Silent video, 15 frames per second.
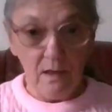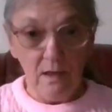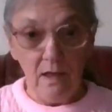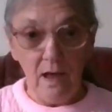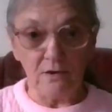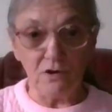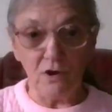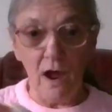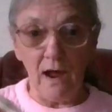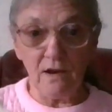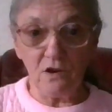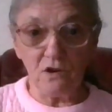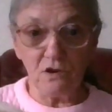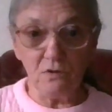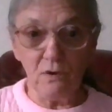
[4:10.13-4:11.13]
I try
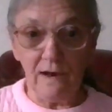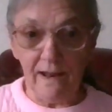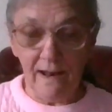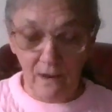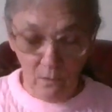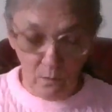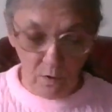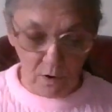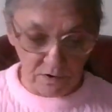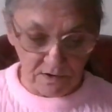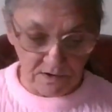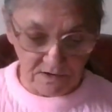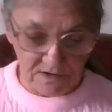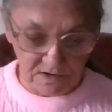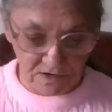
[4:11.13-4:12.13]
to do little
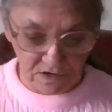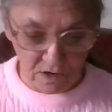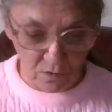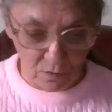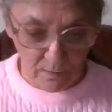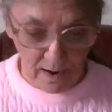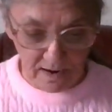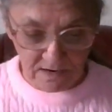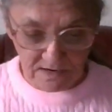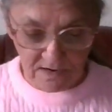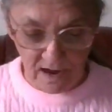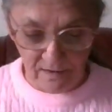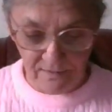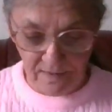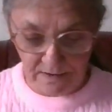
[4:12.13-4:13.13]
ones, you know,
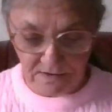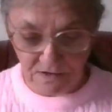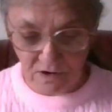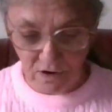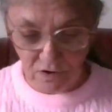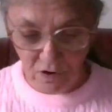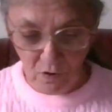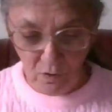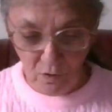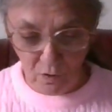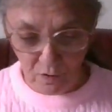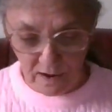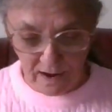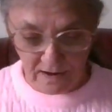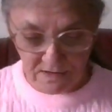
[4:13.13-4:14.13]
myself. That's not
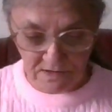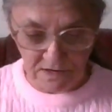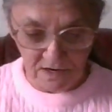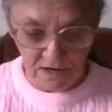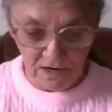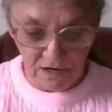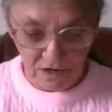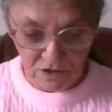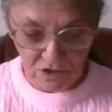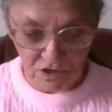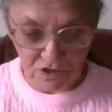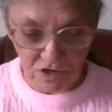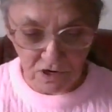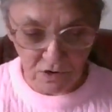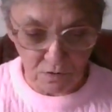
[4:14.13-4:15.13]
orders.
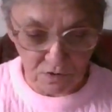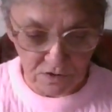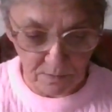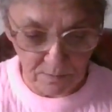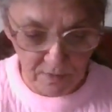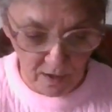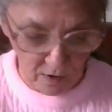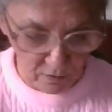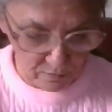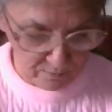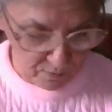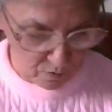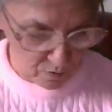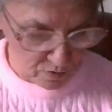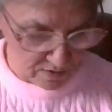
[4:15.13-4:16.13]
Just to use up the odd
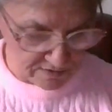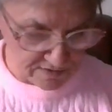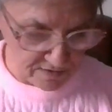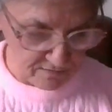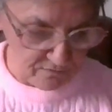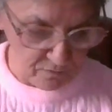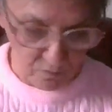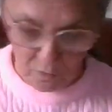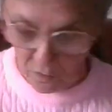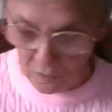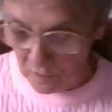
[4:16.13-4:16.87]
balls of wool.